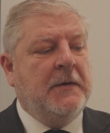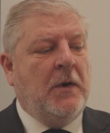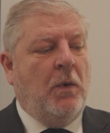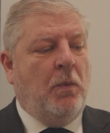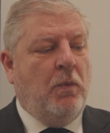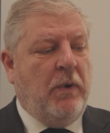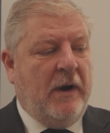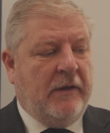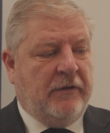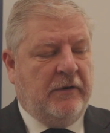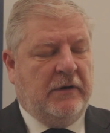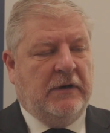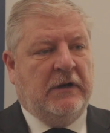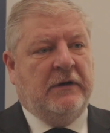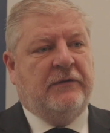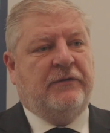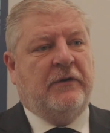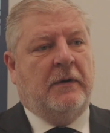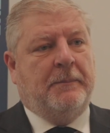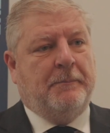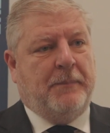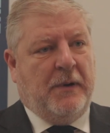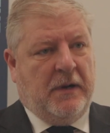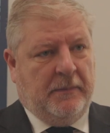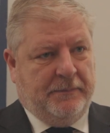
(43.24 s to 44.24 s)
whether it is
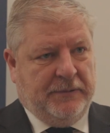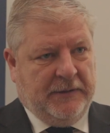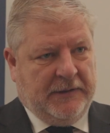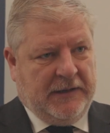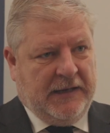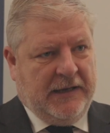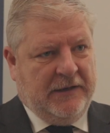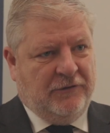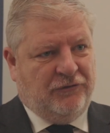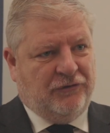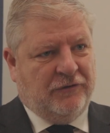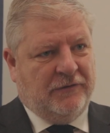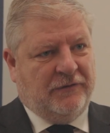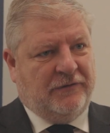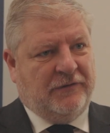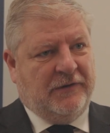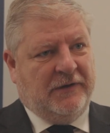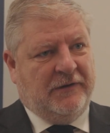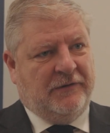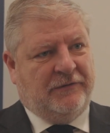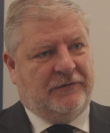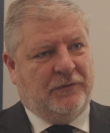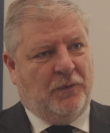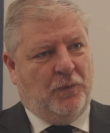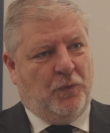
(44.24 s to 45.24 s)
our public
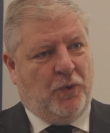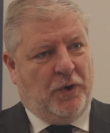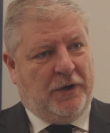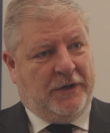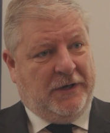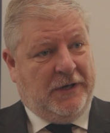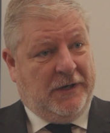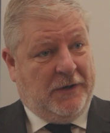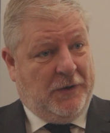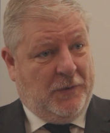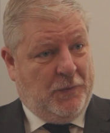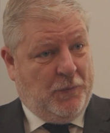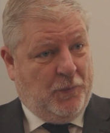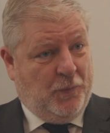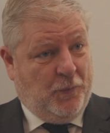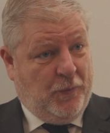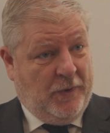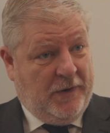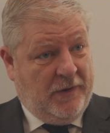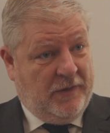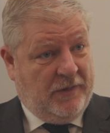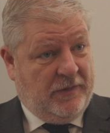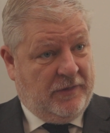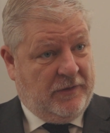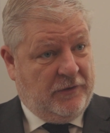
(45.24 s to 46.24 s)
agencies working
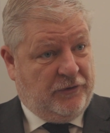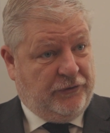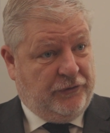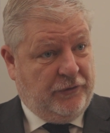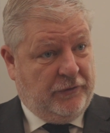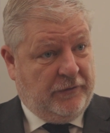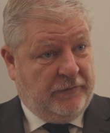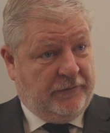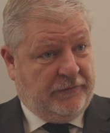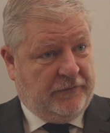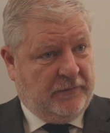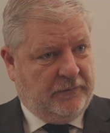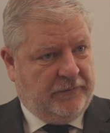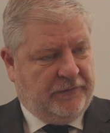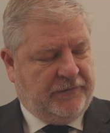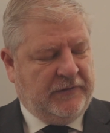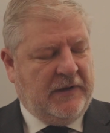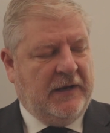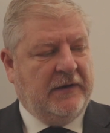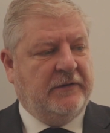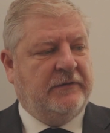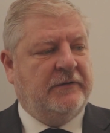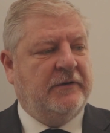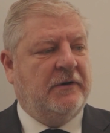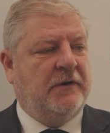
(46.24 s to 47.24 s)
with the tourism
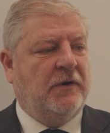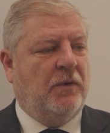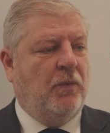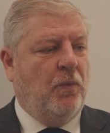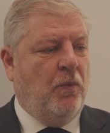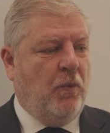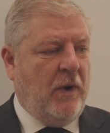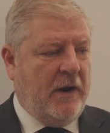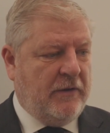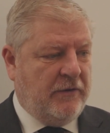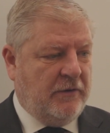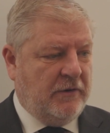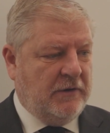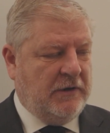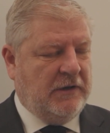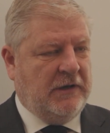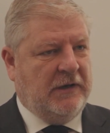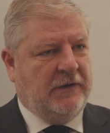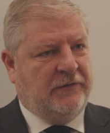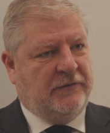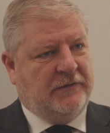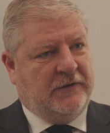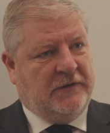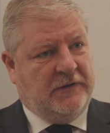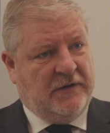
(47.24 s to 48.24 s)
sector, whether it
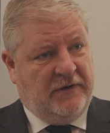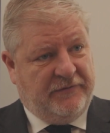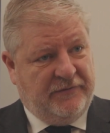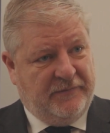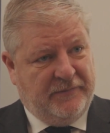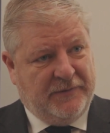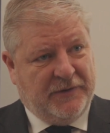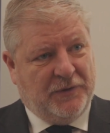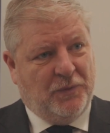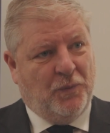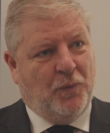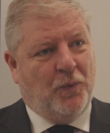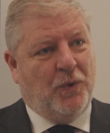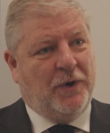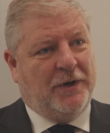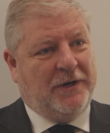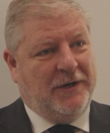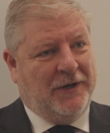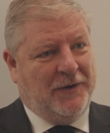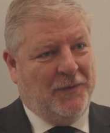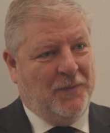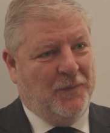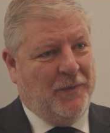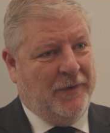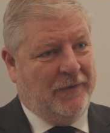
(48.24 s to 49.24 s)
is government
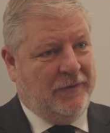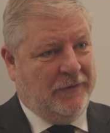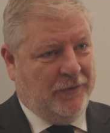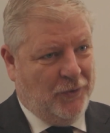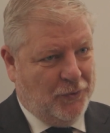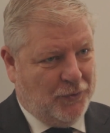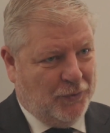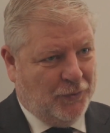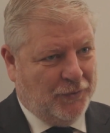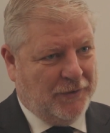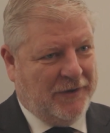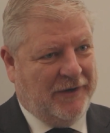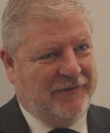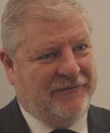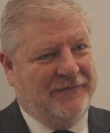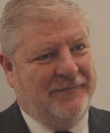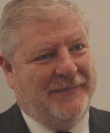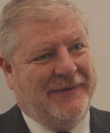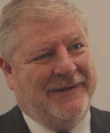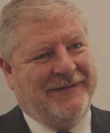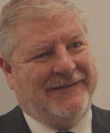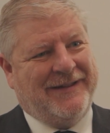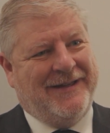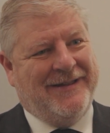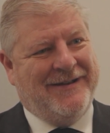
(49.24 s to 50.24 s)
working with local
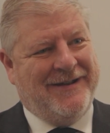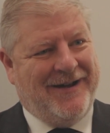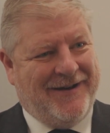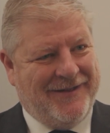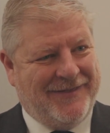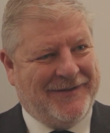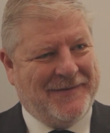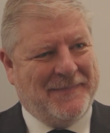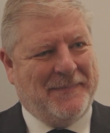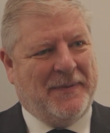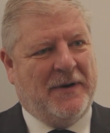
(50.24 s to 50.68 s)
government and other